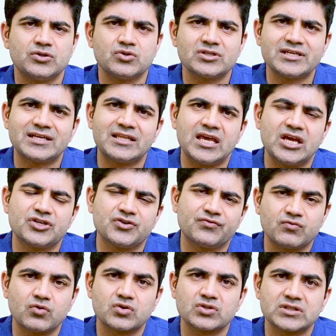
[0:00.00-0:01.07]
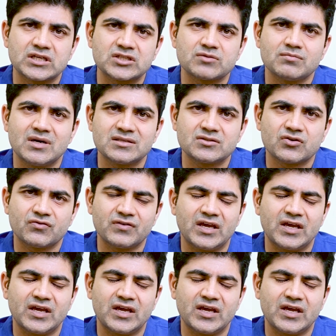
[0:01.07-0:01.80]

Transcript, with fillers: usually at the age of 4 to 6 months of